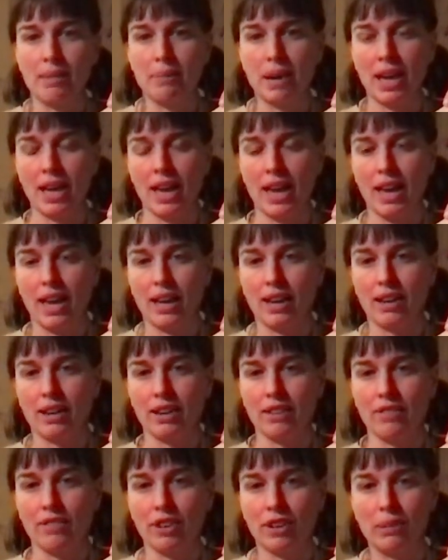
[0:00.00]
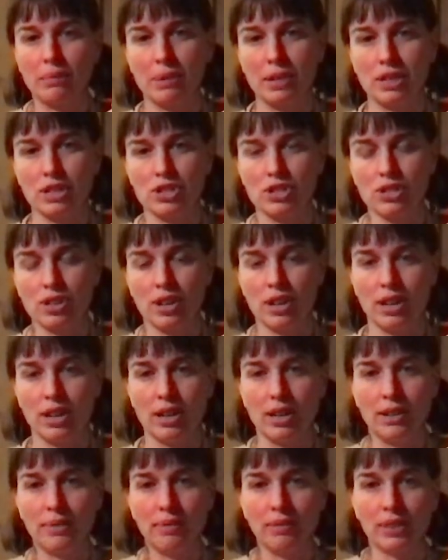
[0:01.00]
my hand and very much
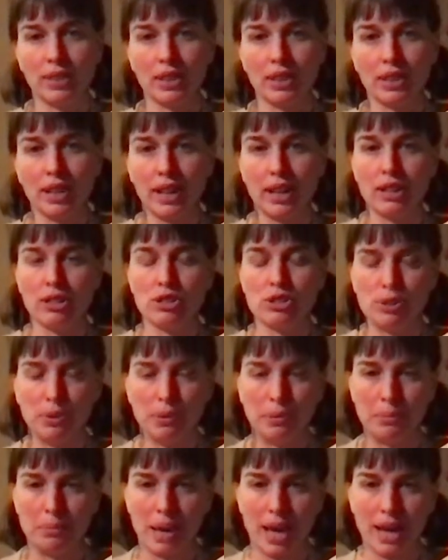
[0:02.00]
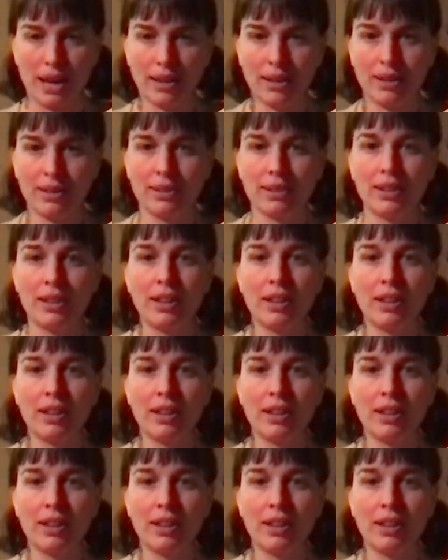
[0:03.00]
like a doumbek,